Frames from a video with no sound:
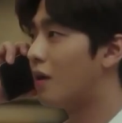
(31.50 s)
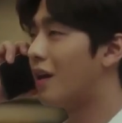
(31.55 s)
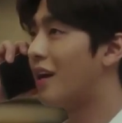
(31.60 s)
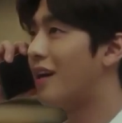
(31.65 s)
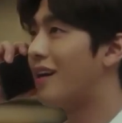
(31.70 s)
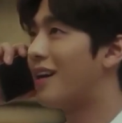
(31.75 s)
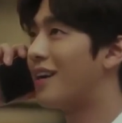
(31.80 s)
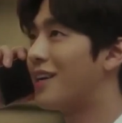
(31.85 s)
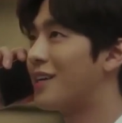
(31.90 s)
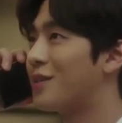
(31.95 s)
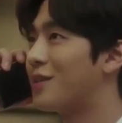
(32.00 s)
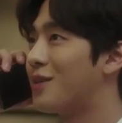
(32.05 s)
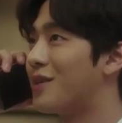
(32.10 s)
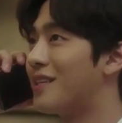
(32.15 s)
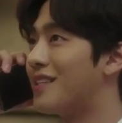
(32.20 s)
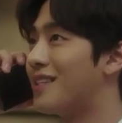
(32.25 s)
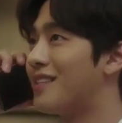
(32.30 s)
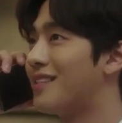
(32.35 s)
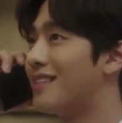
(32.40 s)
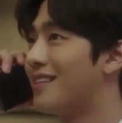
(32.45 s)
Hey, how are you
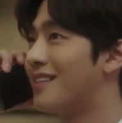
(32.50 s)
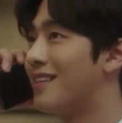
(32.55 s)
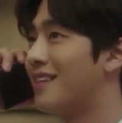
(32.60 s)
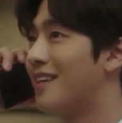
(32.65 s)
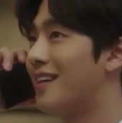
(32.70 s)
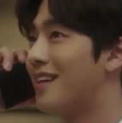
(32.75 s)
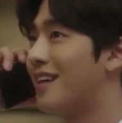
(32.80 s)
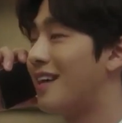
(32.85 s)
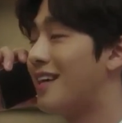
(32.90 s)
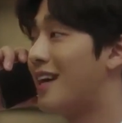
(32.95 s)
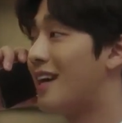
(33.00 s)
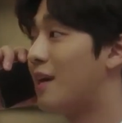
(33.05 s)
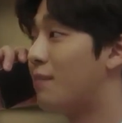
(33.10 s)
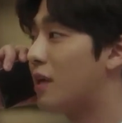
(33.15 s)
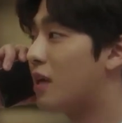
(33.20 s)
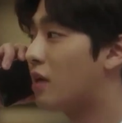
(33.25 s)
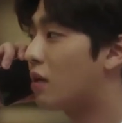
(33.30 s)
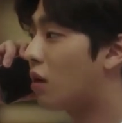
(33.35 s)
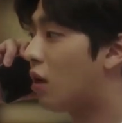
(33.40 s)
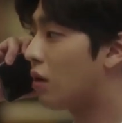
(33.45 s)
doing? Yeah, I
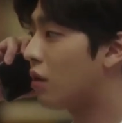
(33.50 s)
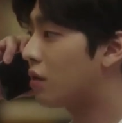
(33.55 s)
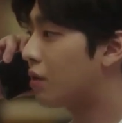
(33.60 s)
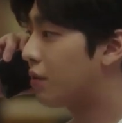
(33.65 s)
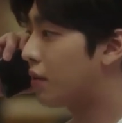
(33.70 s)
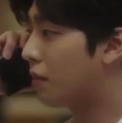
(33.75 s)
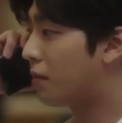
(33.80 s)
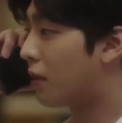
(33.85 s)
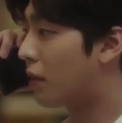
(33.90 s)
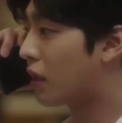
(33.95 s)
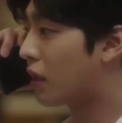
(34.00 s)
made a call to the